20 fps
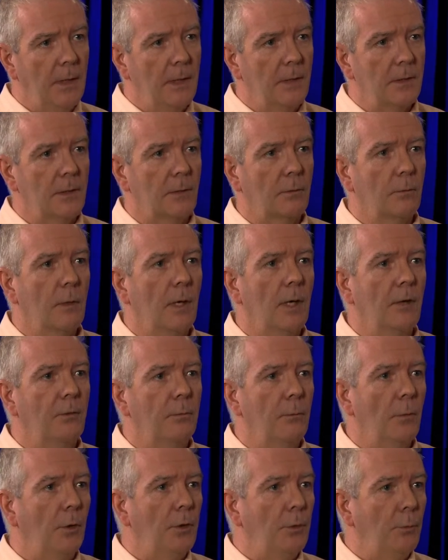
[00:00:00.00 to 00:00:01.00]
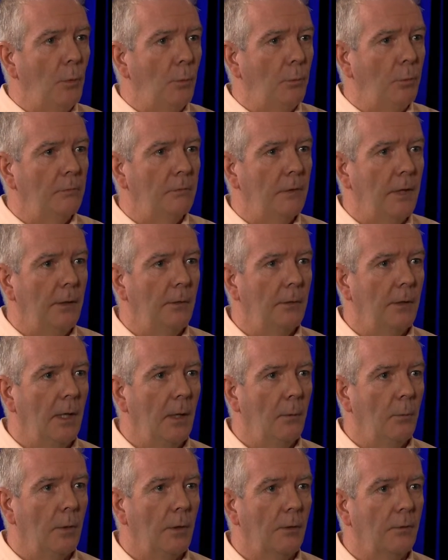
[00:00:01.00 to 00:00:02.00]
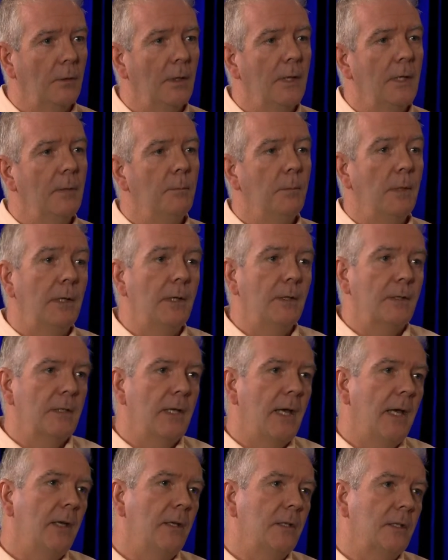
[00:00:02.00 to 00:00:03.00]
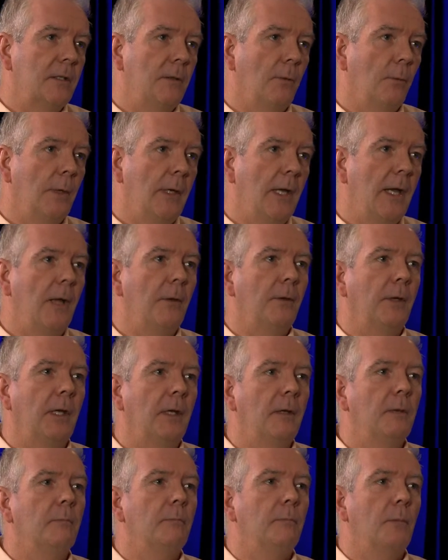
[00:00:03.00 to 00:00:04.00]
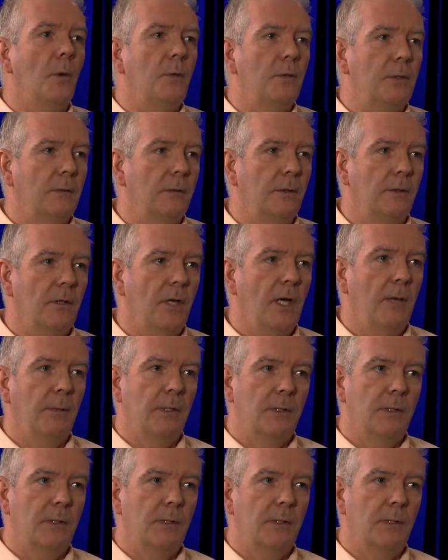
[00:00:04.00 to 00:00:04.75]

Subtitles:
is across multiple provider networks, because that is the reality most of the time.